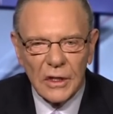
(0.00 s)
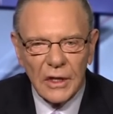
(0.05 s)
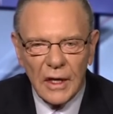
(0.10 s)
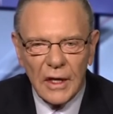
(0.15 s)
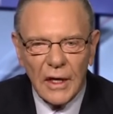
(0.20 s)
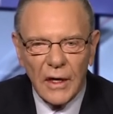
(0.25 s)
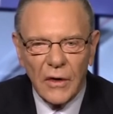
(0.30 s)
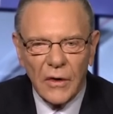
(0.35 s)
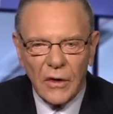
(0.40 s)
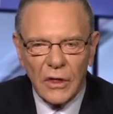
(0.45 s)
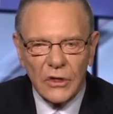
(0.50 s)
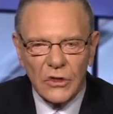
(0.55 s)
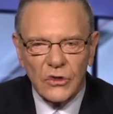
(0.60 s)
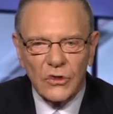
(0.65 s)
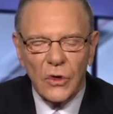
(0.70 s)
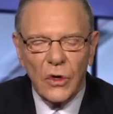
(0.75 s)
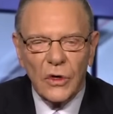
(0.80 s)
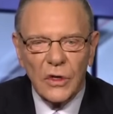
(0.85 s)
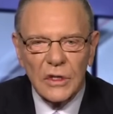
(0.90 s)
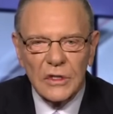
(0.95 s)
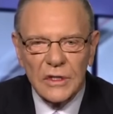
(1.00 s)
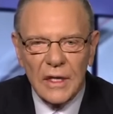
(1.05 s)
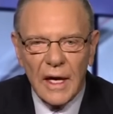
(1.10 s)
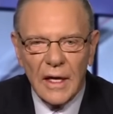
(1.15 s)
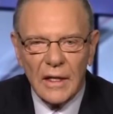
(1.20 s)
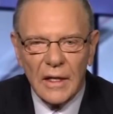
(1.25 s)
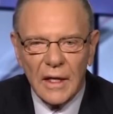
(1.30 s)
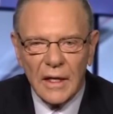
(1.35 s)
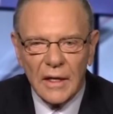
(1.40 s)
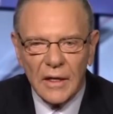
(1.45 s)
They are our strongest
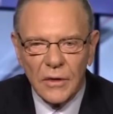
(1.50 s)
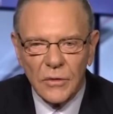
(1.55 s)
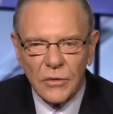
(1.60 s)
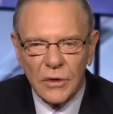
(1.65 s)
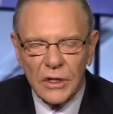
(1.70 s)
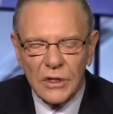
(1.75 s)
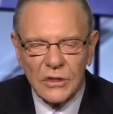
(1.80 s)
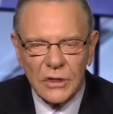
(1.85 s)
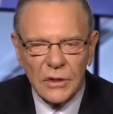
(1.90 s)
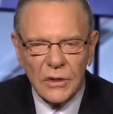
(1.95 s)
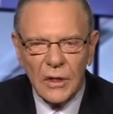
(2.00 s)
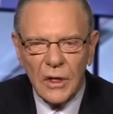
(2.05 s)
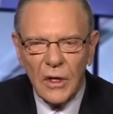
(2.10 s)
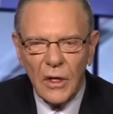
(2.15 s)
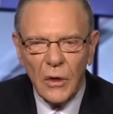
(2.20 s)
ally in the region.